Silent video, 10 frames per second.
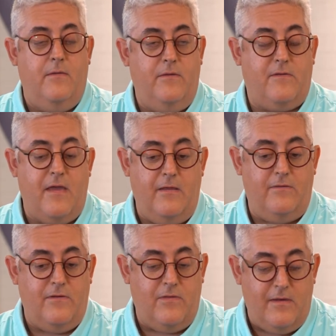It's getting
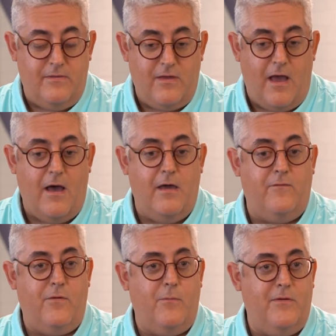to the heart
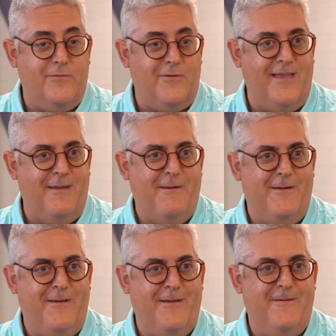of what we're talking about now.